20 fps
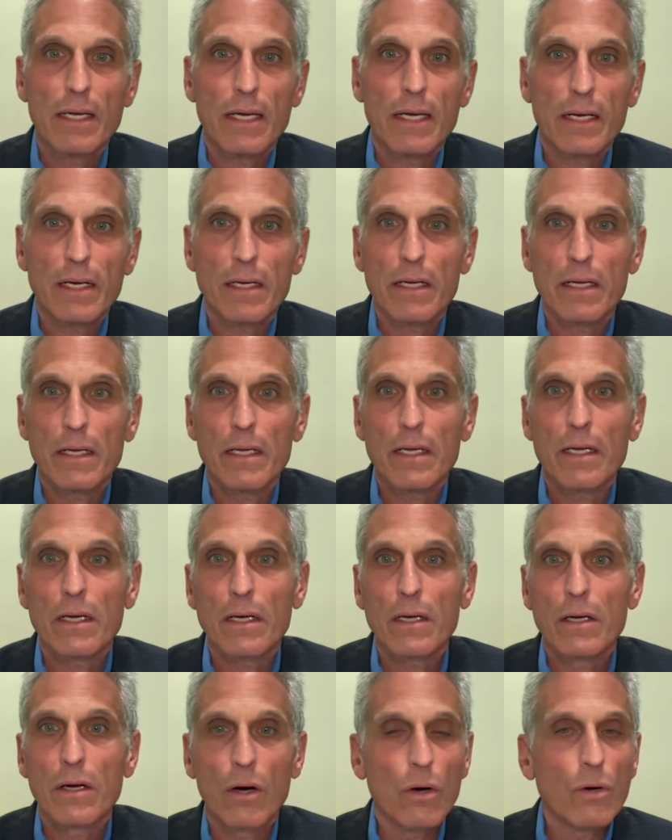It
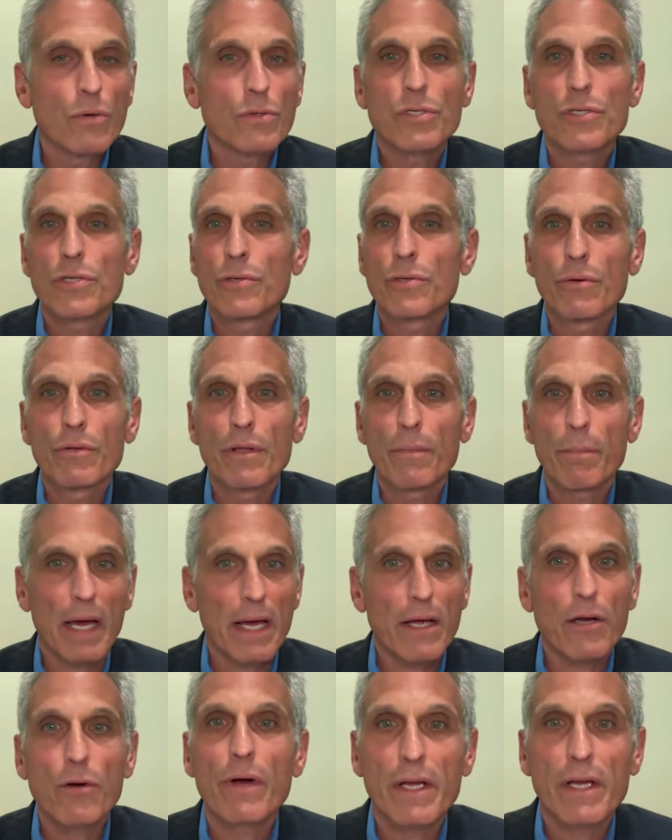goes to the
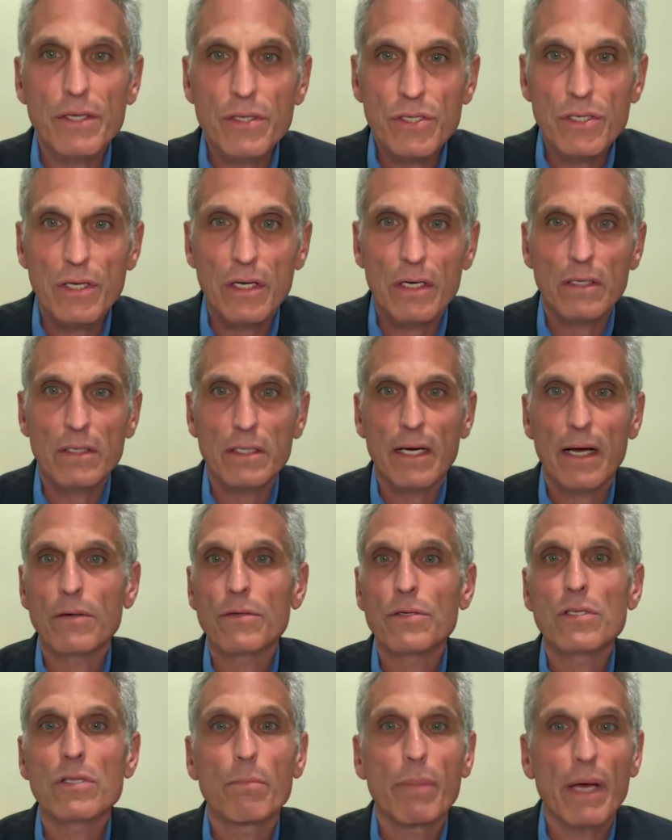pancreas and
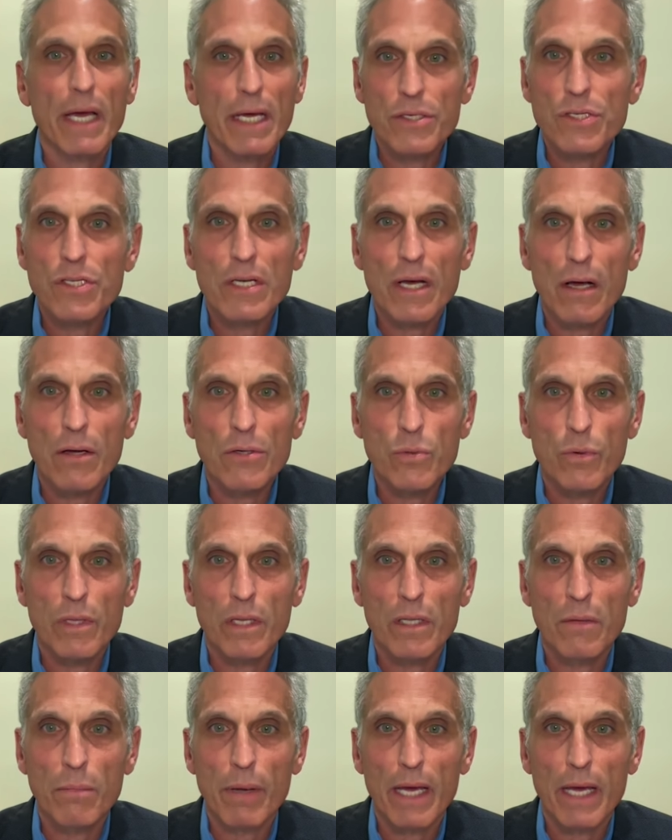tells the beta cells
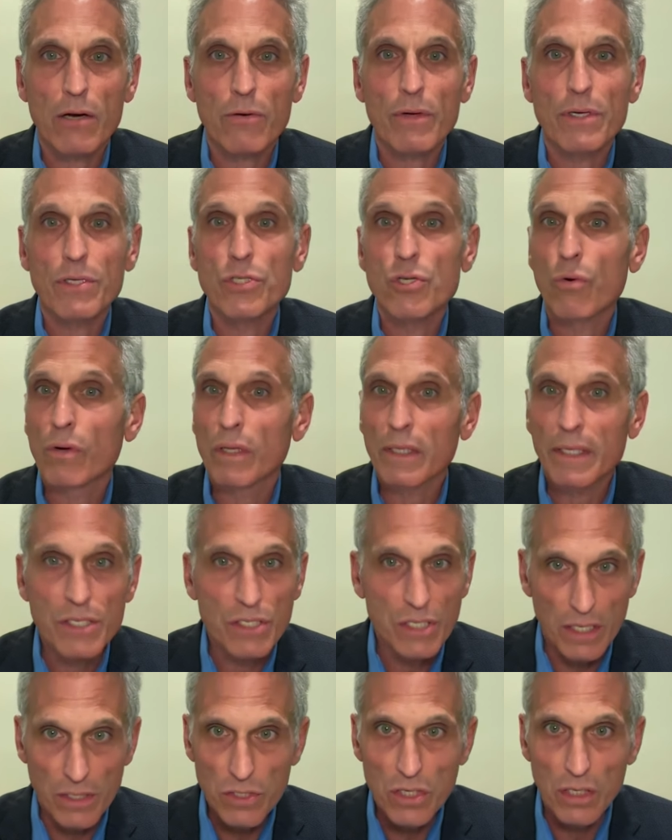within the pancreas to
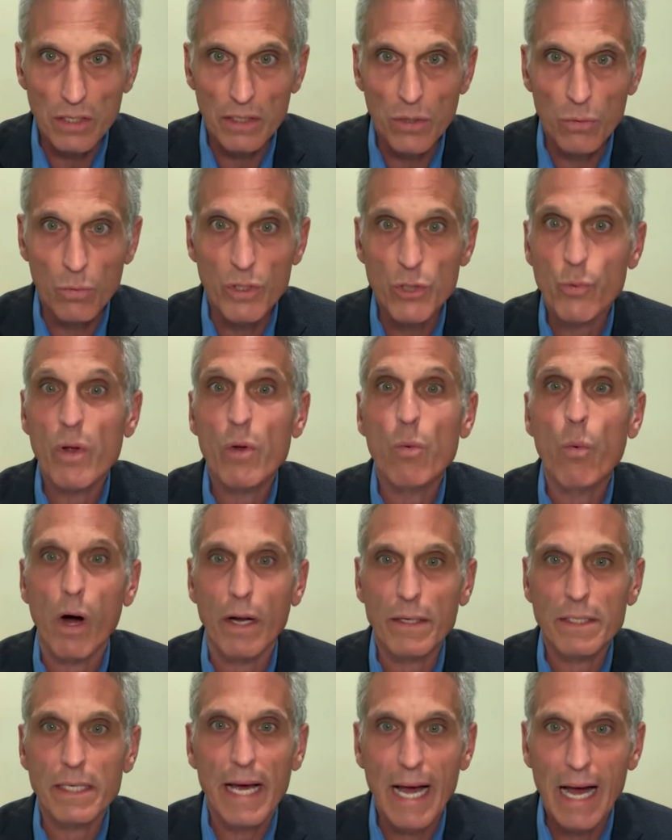release insulin, which we
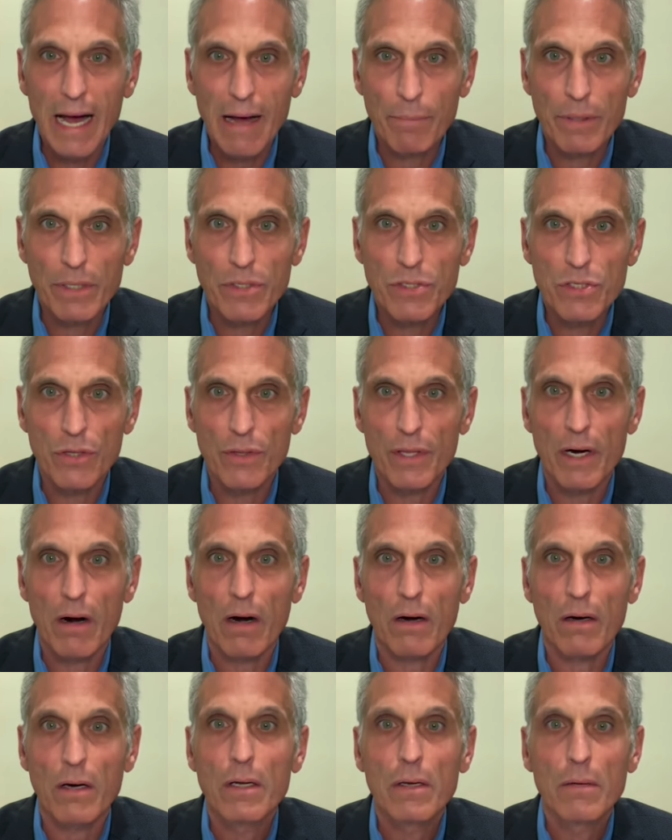want to happen so that
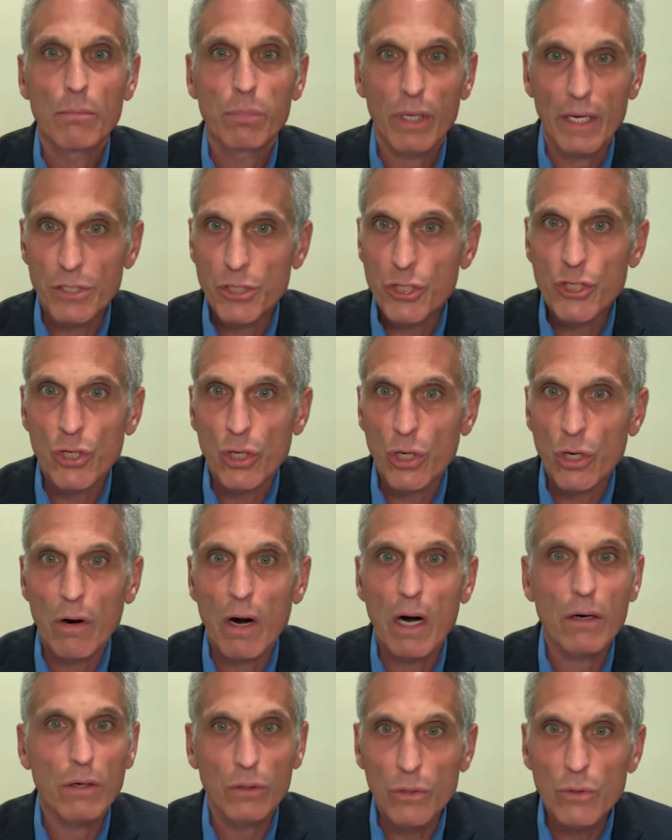our blood
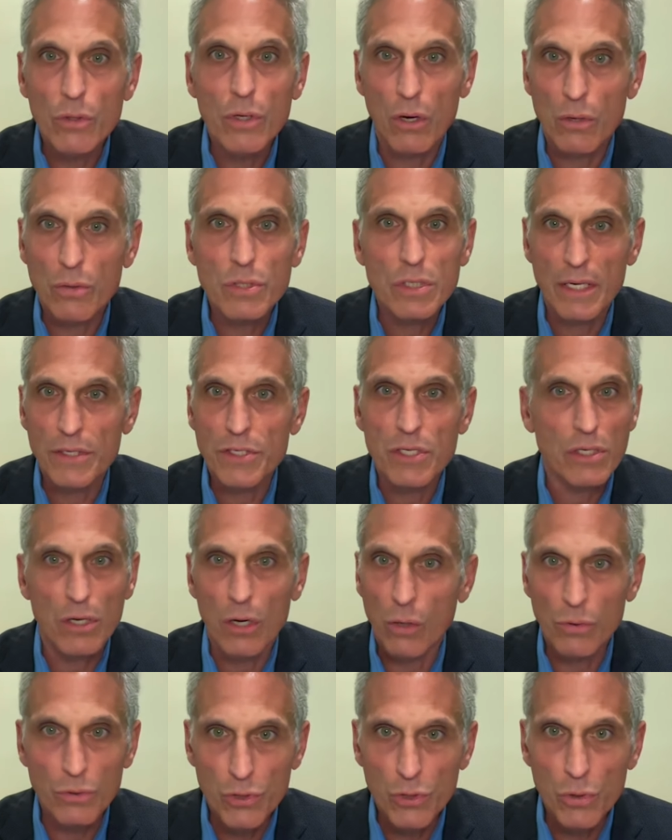sugar, our glucose doesn't
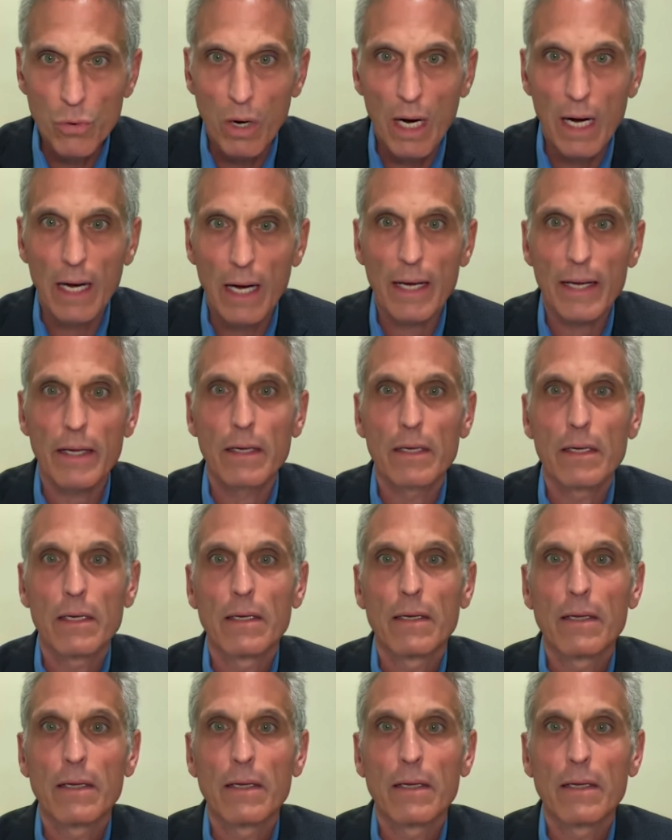go too high.